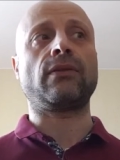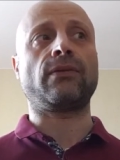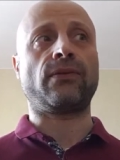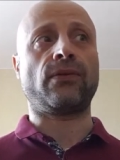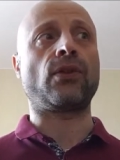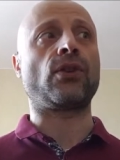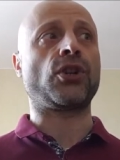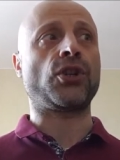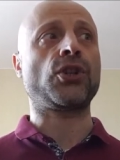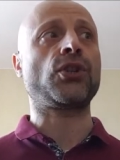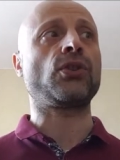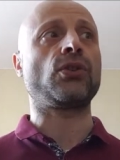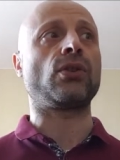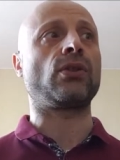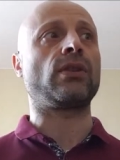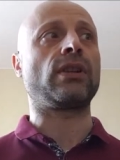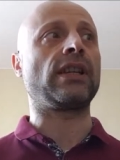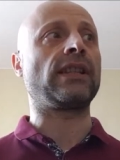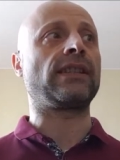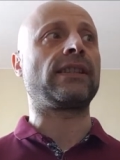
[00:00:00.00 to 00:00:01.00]
for
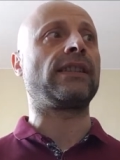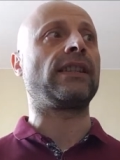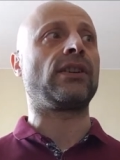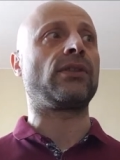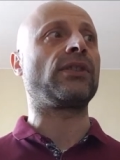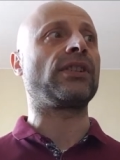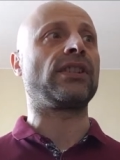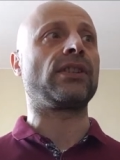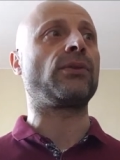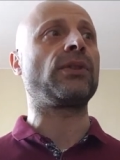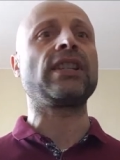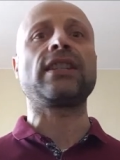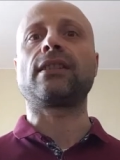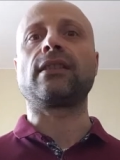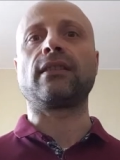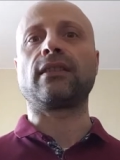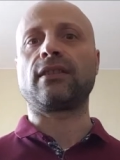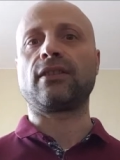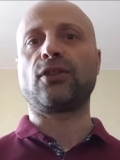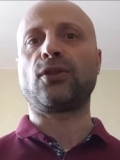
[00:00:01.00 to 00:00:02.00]
sure, there is a
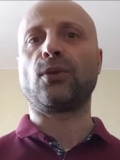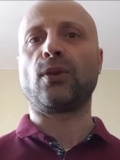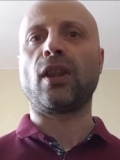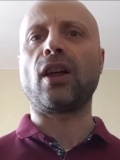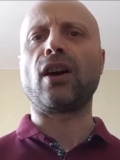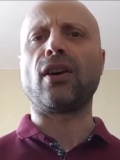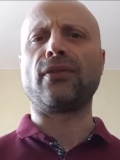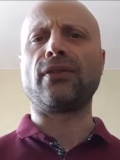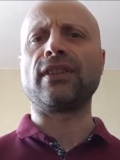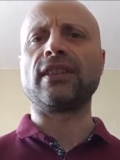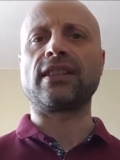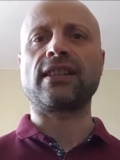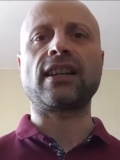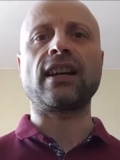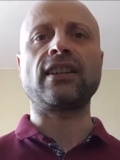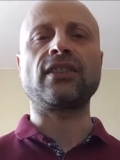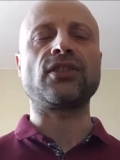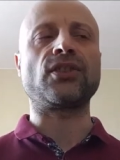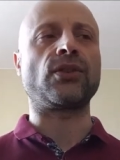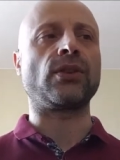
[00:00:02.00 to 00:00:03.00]
reason to love this
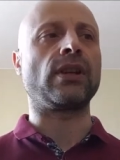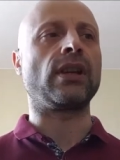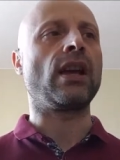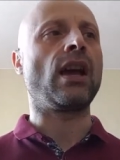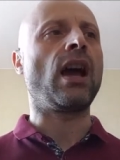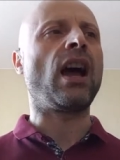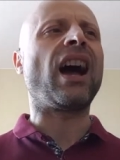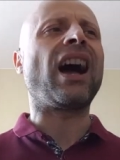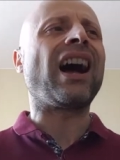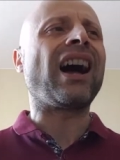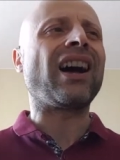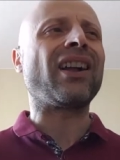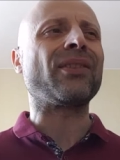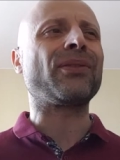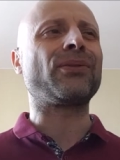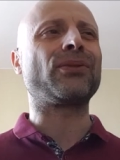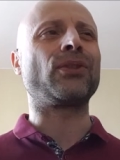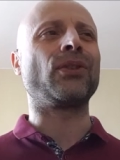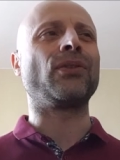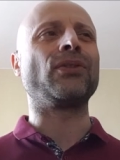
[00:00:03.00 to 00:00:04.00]
country.
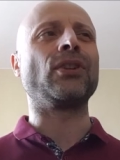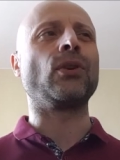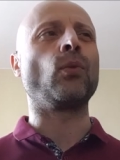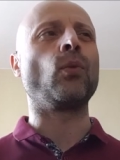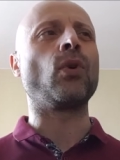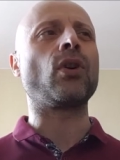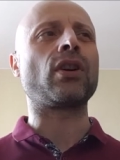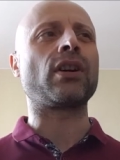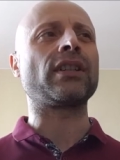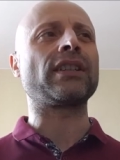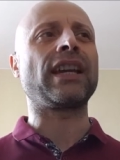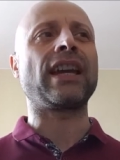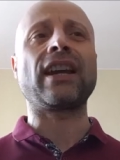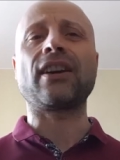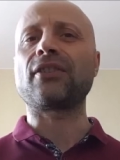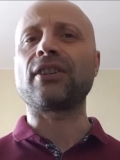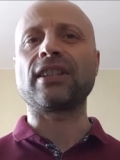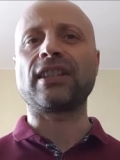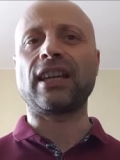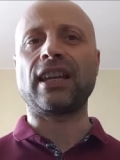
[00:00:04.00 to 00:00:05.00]
Half of the world
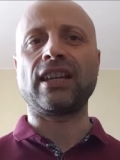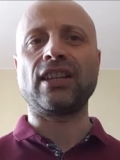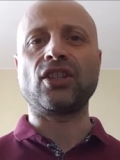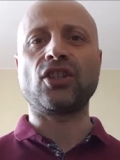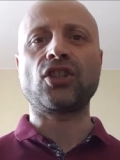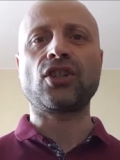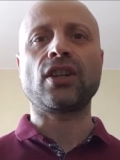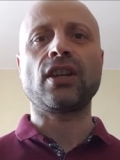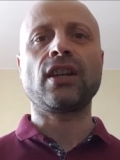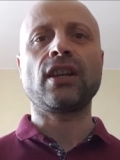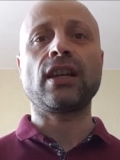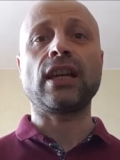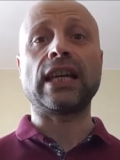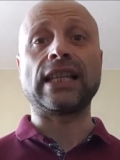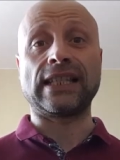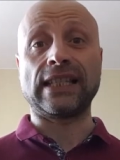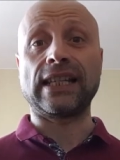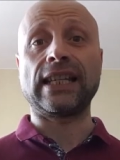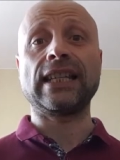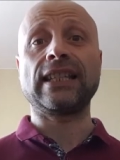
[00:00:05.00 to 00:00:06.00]
heritage
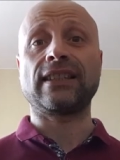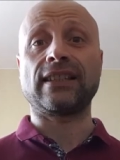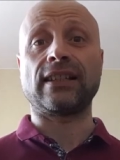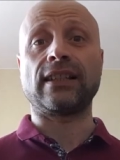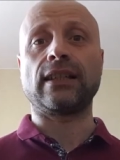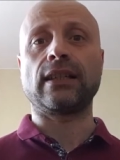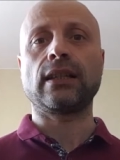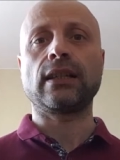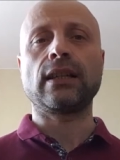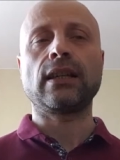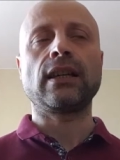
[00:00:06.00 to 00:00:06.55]
is in Italy.